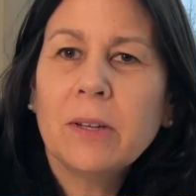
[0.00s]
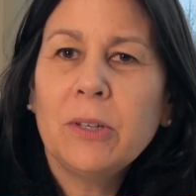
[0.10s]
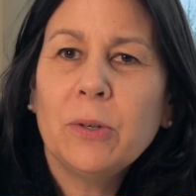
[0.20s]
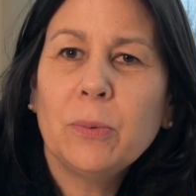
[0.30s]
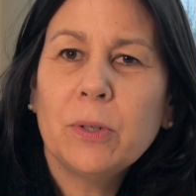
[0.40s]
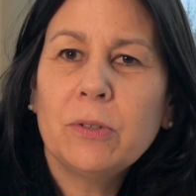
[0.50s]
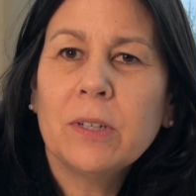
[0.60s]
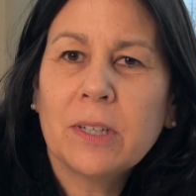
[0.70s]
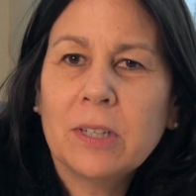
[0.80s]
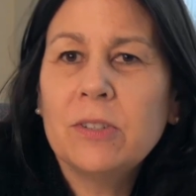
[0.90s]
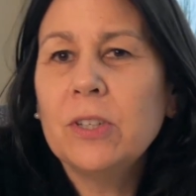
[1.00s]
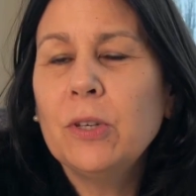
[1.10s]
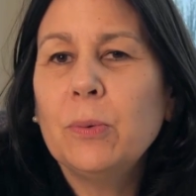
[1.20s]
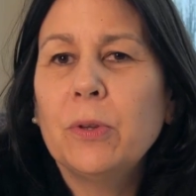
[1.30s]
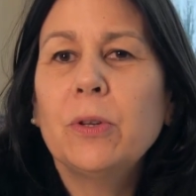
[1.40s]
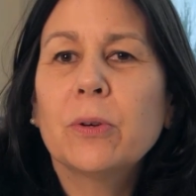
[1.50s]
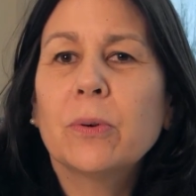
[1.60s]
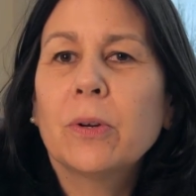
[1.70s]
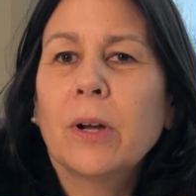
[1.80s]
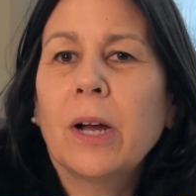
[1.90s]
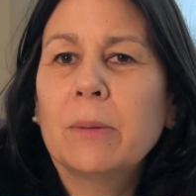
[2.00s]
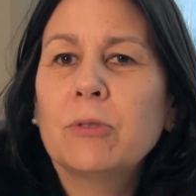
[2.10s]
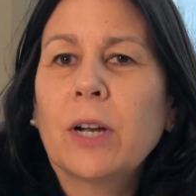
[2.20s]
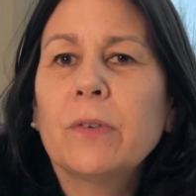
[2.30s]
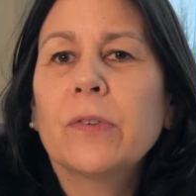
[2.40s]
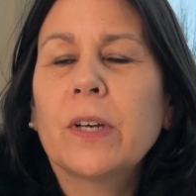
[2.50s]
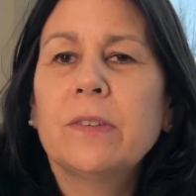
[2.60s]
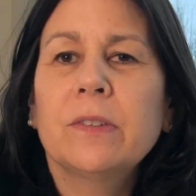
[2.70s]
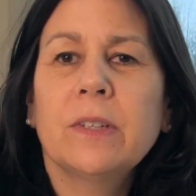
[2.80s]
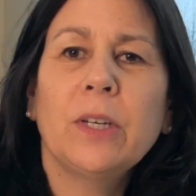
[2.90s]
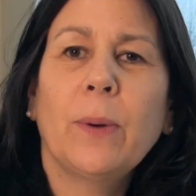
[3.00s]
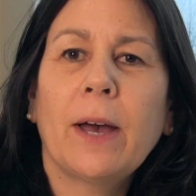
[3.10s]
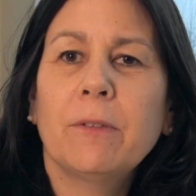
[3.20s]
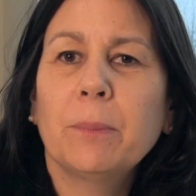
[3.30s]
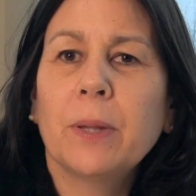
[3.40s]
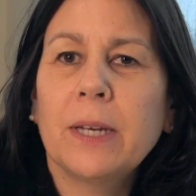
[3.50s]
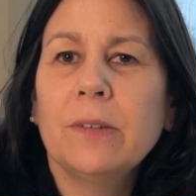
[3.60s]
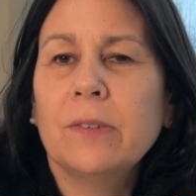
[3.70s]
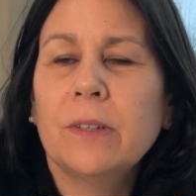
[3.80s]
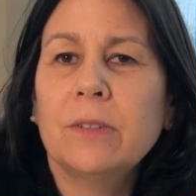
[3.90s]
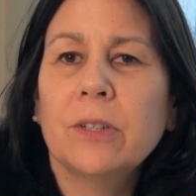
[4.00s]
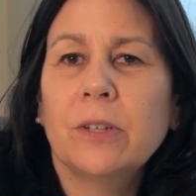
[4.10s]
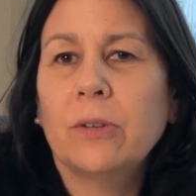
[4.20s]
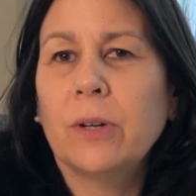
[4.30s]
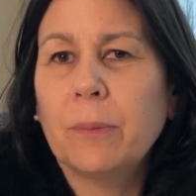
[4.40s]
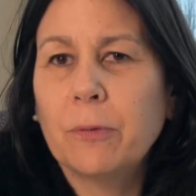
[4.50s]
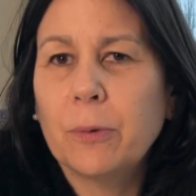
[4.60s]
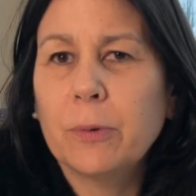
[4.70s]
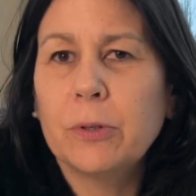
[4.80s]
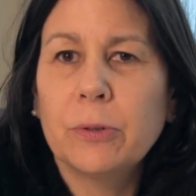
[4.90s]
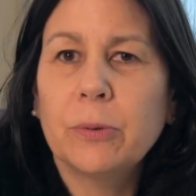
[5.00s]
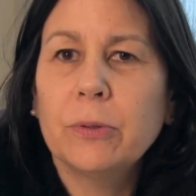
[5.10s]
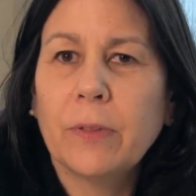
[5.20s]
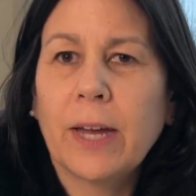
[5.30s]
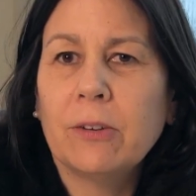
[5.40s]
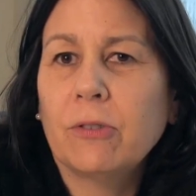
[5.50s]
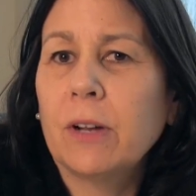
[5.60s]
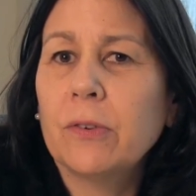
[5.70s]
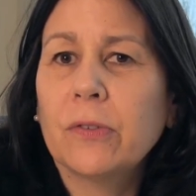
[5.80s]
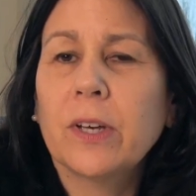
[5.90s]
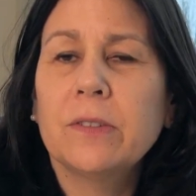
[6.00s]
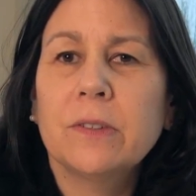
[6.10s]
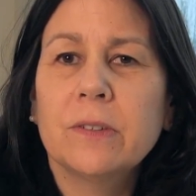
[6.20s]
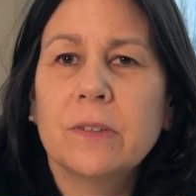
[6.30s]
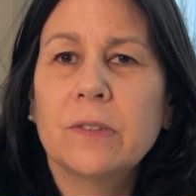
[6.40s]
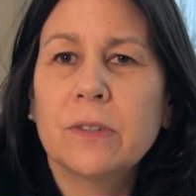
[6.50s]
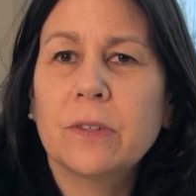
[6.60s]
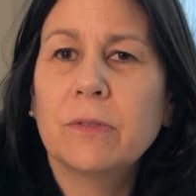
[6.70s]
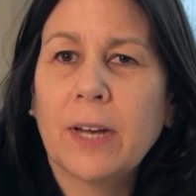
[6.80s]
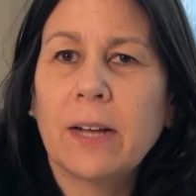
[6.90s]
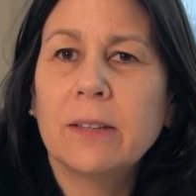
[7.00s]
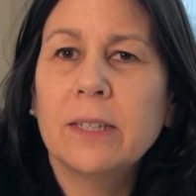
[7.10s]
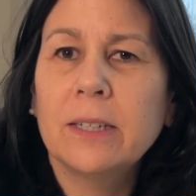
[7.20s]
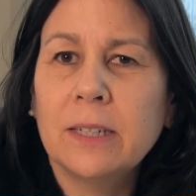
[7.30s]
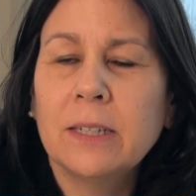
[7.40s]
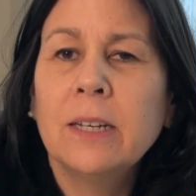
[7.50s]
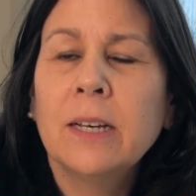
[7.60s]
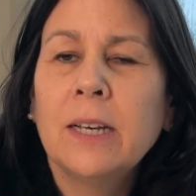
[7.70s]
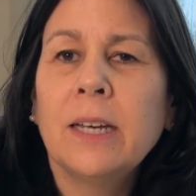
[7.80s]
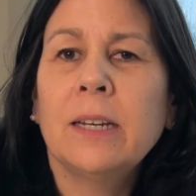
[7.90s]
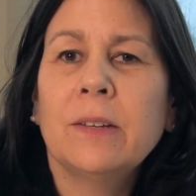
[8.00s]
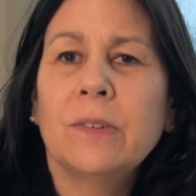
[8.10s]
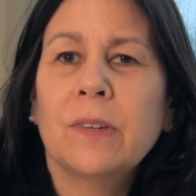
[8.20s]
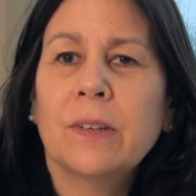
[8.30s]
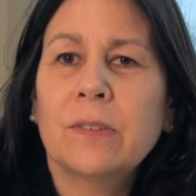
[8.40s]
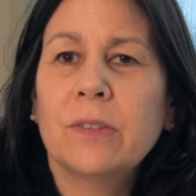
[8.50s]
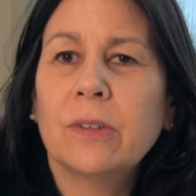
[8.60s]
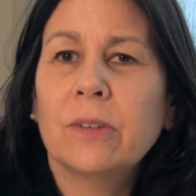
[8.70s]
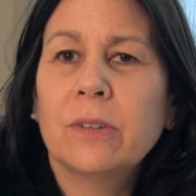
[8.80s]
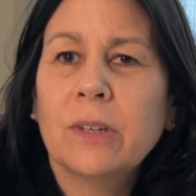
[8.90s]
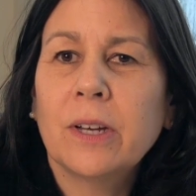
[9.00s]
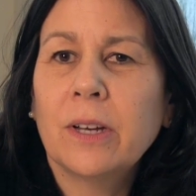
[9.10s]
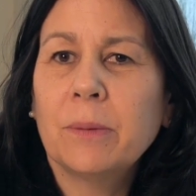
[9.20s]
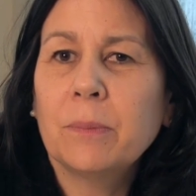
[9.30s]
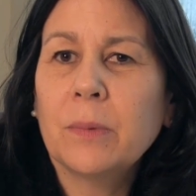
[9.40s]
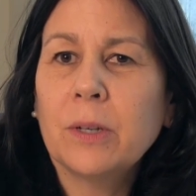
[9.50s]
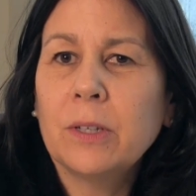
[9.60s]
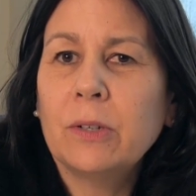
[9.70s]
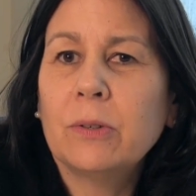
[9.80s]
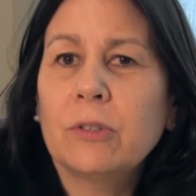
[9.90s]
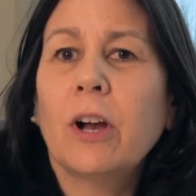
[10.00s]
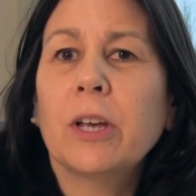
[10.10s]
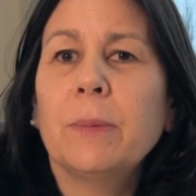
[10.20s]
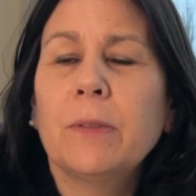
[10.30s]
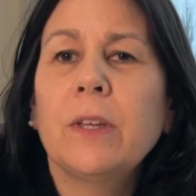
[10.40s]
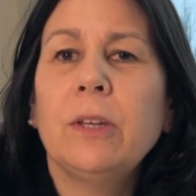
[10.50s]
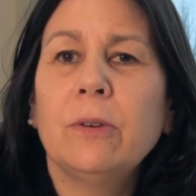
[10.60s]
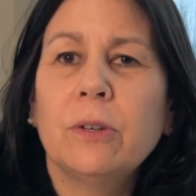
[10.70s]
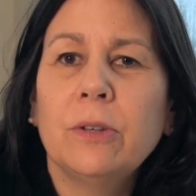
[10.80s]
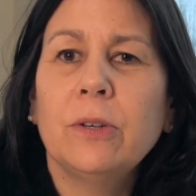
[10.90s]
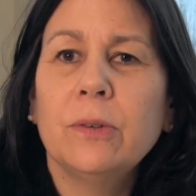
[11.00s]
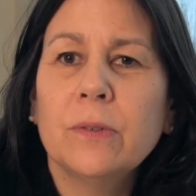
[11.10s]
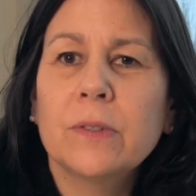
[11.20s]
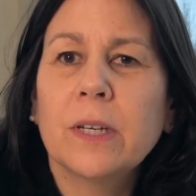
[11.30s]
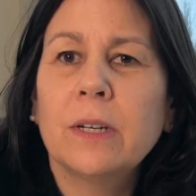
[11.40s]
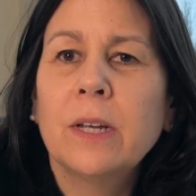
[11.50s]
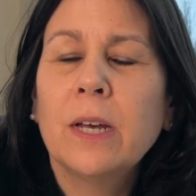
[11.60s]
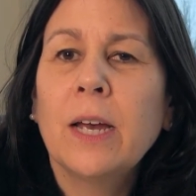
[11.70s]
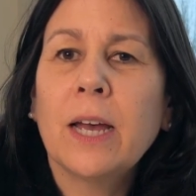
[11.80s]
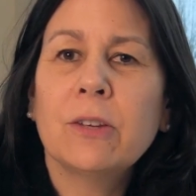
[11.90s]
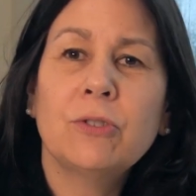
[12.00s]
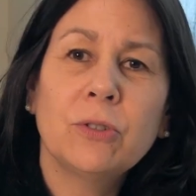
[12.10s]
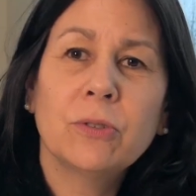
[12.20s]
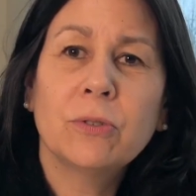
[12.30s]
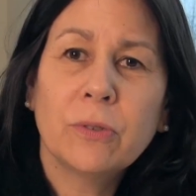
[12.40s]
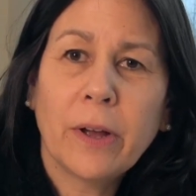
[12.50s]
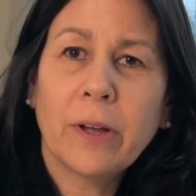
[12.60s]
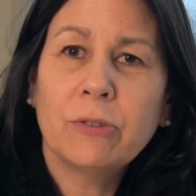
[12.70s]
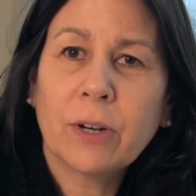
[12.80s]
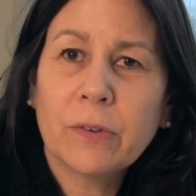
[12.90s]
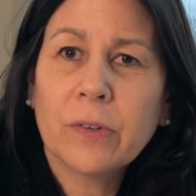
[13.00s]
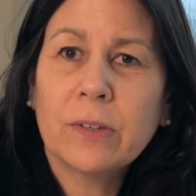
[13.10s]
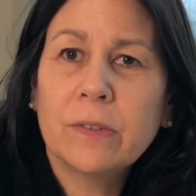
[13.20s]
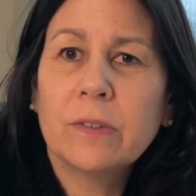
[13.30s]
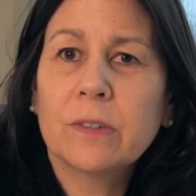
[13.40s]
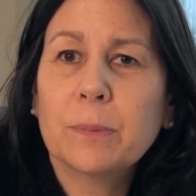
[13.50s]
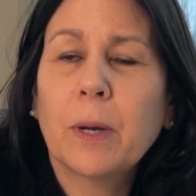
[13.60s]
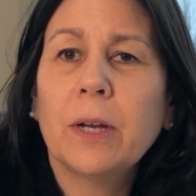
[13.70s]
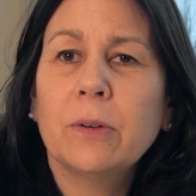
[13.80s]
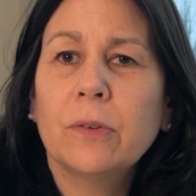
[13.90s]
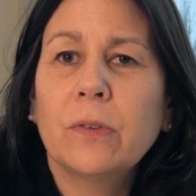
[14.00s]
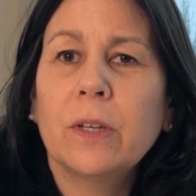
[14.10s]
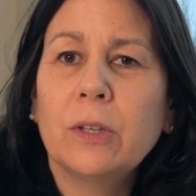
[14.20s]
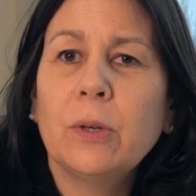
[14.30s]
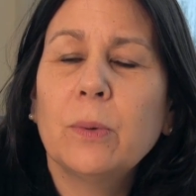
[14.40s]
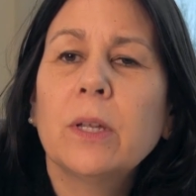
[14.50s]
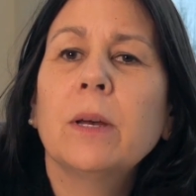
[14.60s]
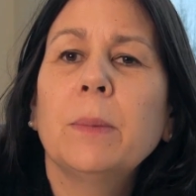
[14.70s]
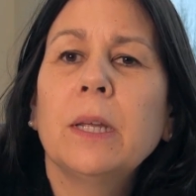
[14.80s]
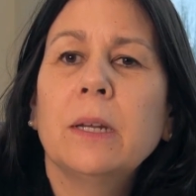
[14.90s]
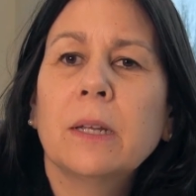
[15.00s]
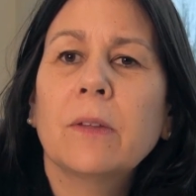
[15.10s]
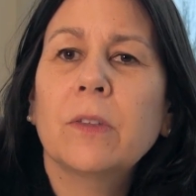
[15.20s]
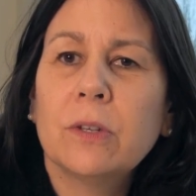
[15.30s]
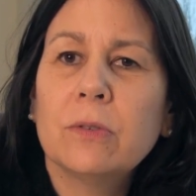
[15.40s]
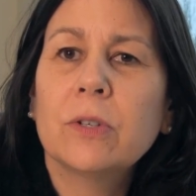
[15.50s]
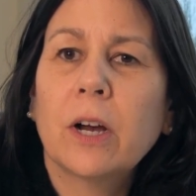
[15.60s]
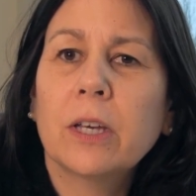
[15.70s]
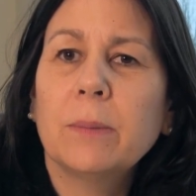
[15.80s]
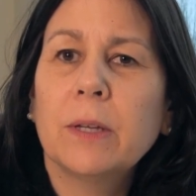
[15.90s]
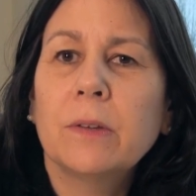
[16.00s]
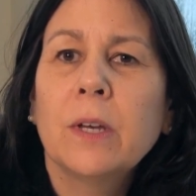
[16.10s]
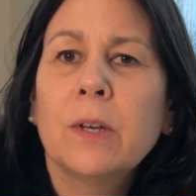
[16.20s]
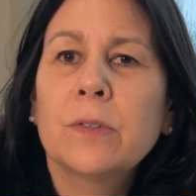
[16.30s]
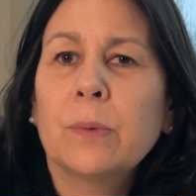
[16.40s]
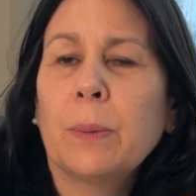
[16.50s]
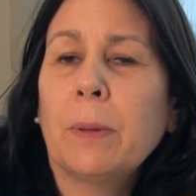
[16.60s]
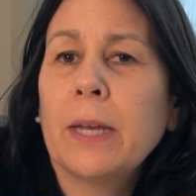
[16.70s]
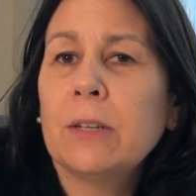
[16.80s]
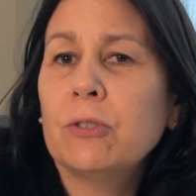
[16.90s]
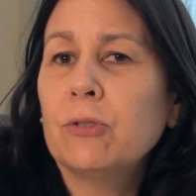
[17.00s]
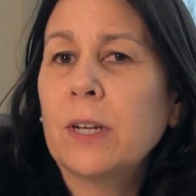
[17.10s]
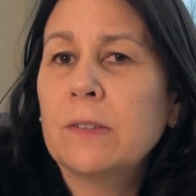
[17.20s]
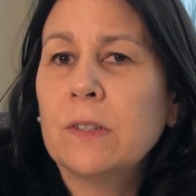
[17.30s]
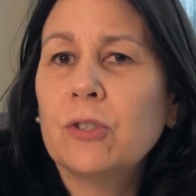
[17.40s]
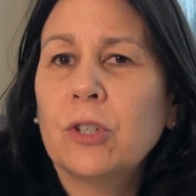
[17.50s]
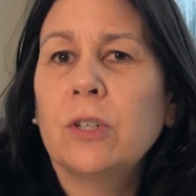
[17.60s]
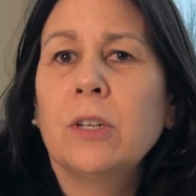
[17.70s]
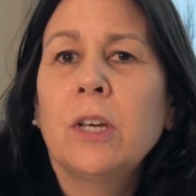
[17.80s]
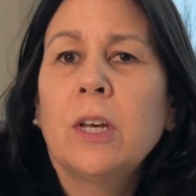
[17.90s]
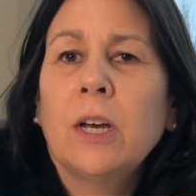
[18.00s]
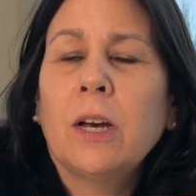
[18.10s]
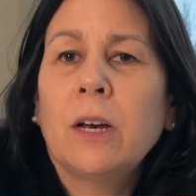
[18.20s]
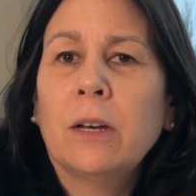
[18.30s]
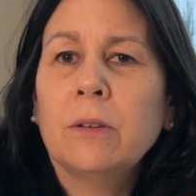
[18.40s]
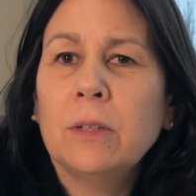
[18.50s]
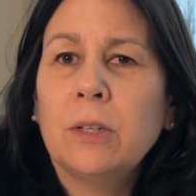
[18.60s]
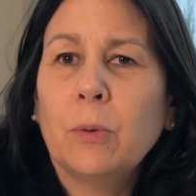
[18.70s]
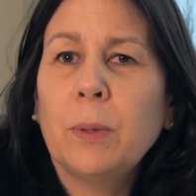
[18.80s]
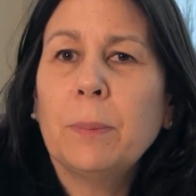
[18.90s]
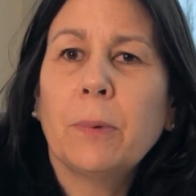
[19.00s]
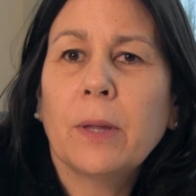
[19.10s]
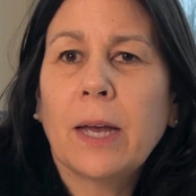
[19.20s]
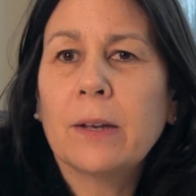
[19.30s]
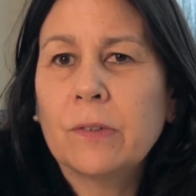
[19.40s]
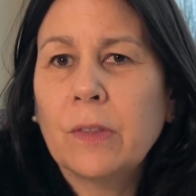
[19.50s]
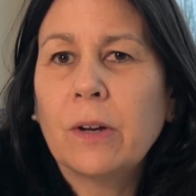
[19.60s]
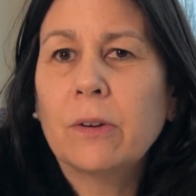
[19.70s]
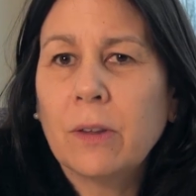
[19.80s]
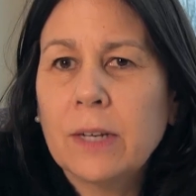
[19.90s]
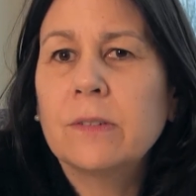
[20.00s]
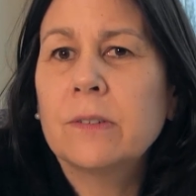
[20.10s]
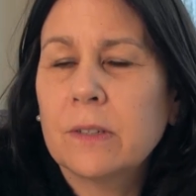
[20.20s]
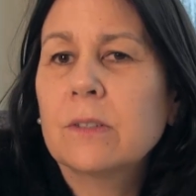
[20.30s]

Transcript: You would continue with your um, driver's license that you have in place until you're up for renewal. That driver's license is still valid and and is uh, still um, you know a document that you can use and as your uh, driver's license expires then you would come in and get the new document so we plan to transition uh, you know people as their license